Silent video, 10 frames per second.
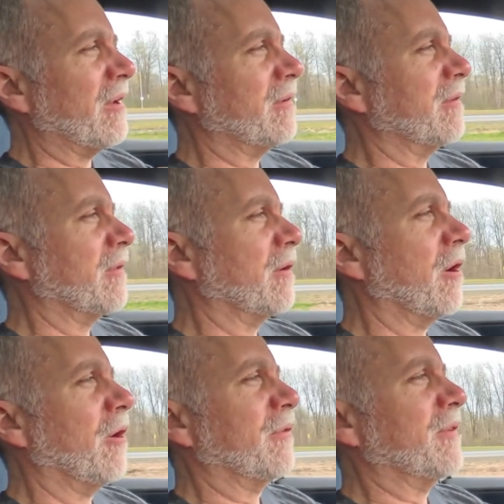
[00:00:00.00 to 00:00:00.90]
and the
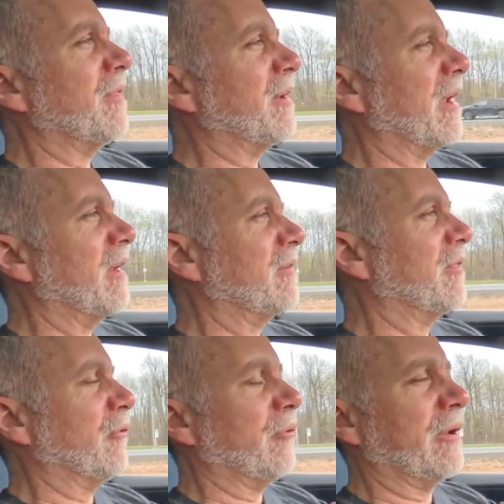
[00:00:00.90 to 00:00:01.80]
car said that I had
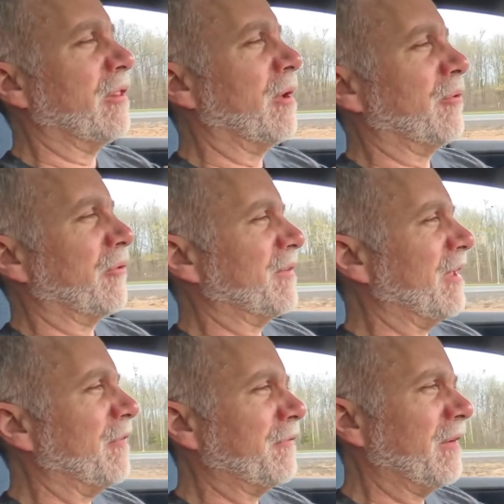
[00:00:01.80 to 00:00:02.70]
30 kilometers
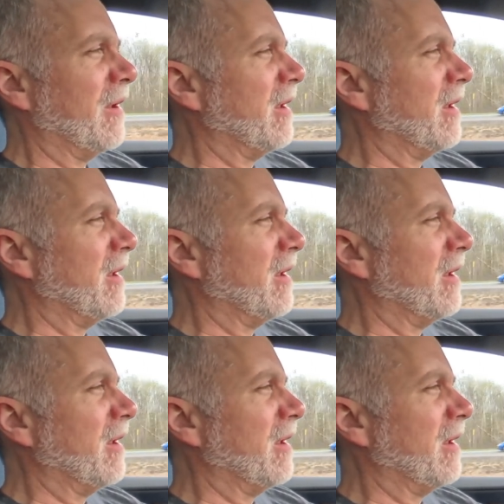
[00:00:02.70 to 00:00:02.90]
left,